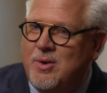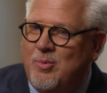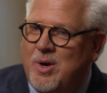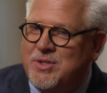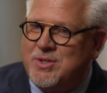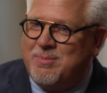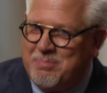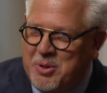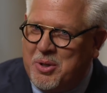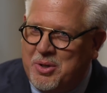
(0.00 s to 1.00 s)
was to
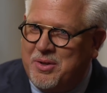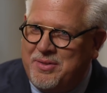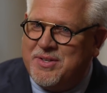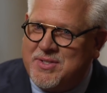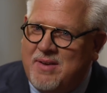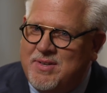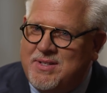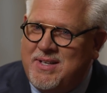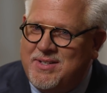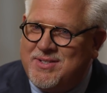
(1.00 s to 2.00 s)
pull the
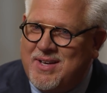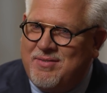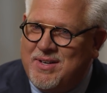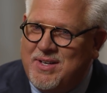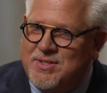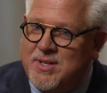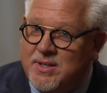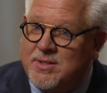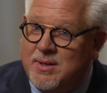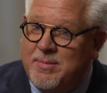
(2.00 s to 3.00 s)

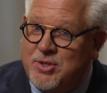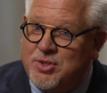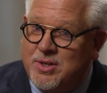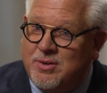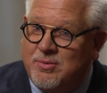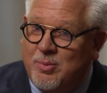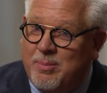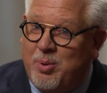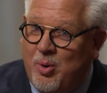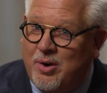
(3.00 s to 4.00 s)
1776 Commission
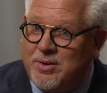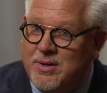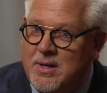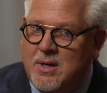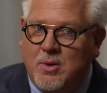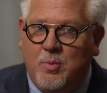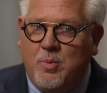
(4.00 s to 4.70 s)
report, which